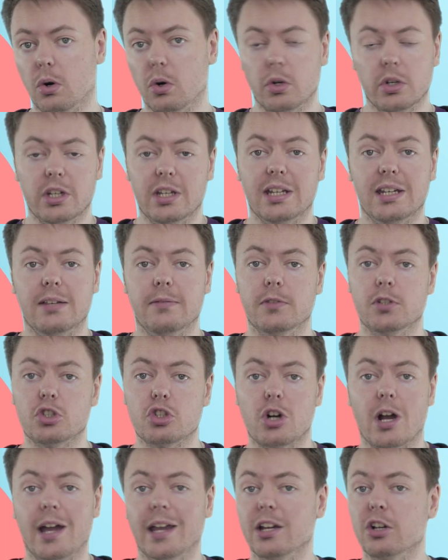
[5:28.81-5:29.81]
or you could even
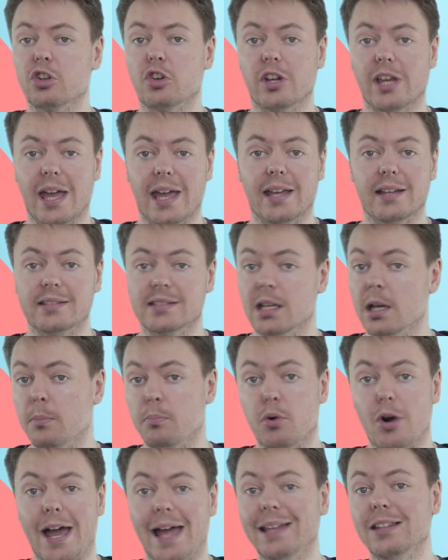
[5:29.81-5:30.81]
try and create a
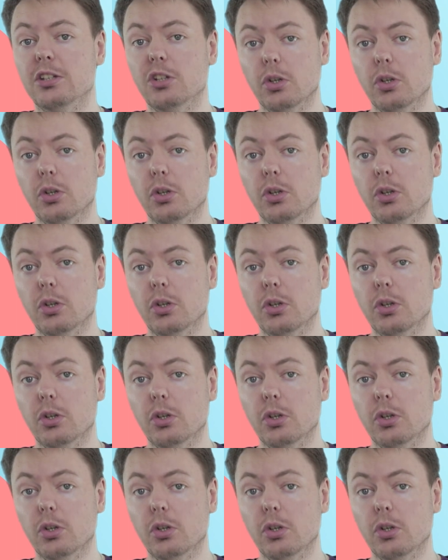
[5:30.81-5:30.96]
brand